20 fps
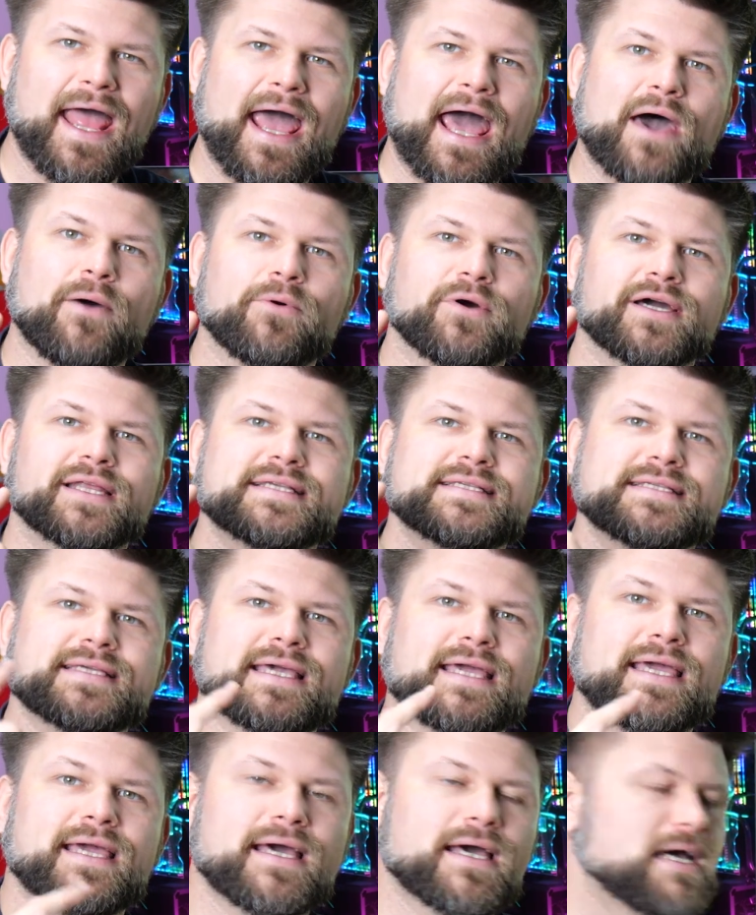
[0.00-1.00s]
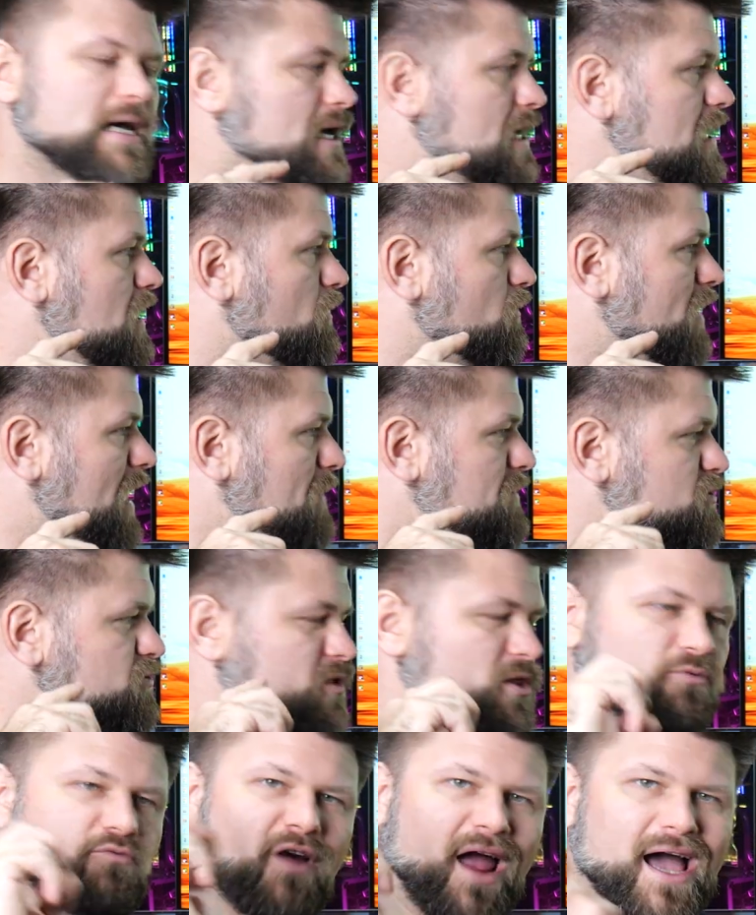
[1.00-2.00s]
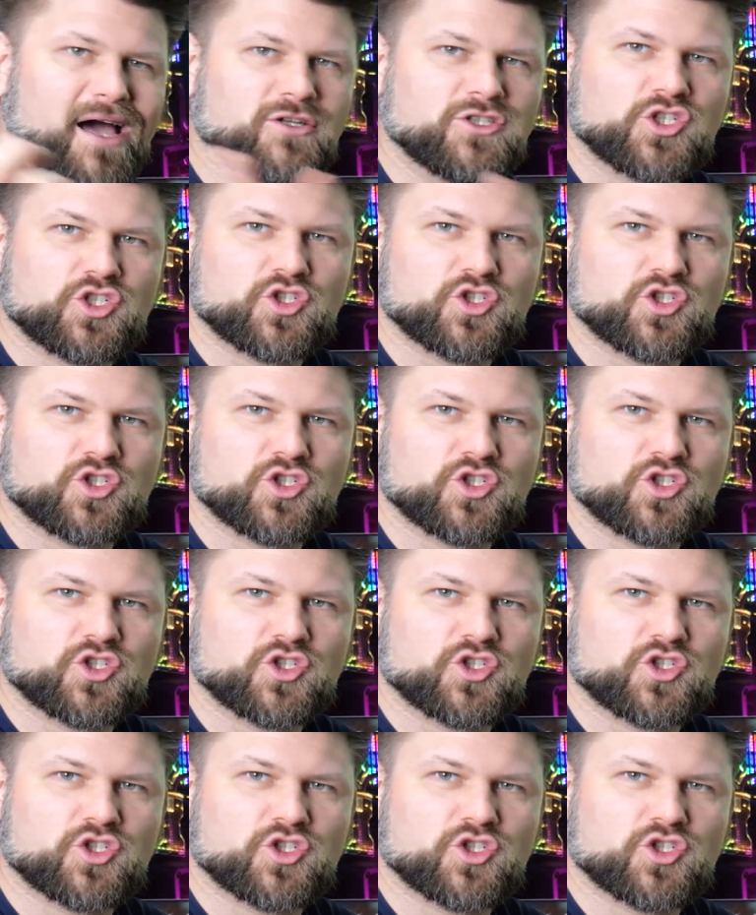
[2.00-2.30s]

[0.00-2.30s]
And we're gonna see what happens with a round